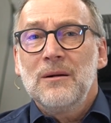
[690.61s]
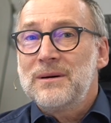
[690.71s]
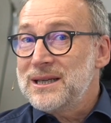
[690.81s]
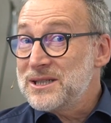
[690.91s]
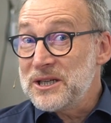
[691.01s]

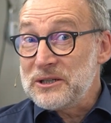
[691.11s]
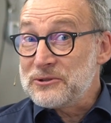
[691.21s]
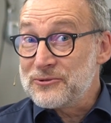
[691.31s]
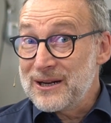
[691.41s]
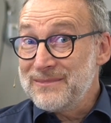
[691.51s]
but it's
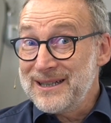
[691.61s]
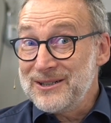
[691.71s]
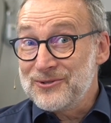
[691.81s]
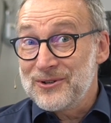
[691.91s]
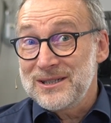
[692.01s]
incredibly
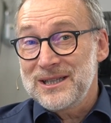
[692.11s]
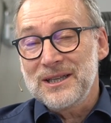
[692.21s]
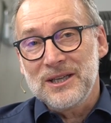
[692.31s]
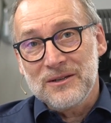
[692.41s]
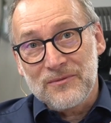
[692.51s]

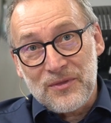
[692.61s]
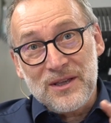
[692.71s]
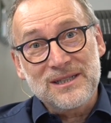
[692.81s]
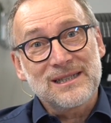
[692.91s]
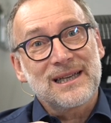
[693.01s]
interesting if
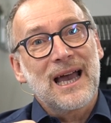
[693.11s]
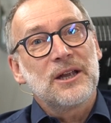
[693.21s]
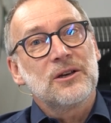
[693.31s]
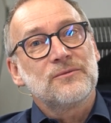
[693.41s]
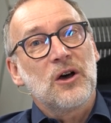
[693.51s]
this is the
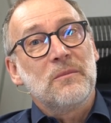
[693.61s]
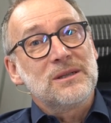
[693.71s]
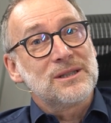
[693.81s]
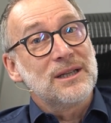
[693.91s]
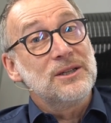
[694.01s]
kind of
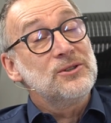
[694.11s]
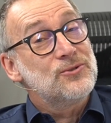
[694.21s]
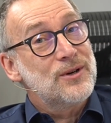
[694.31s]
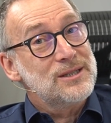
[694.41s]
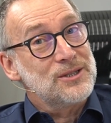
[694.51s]
topics that
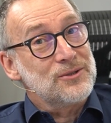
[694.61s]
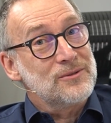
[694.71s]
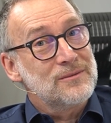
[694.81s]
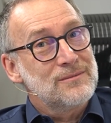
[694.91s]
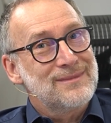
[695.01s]
interest you.
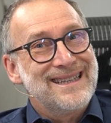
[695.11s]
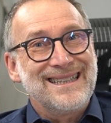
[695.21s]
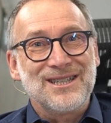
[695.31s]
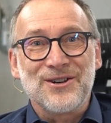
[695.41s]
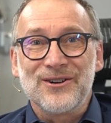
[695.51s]

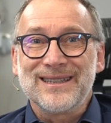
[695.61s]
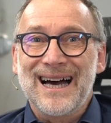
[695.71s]
Enjoy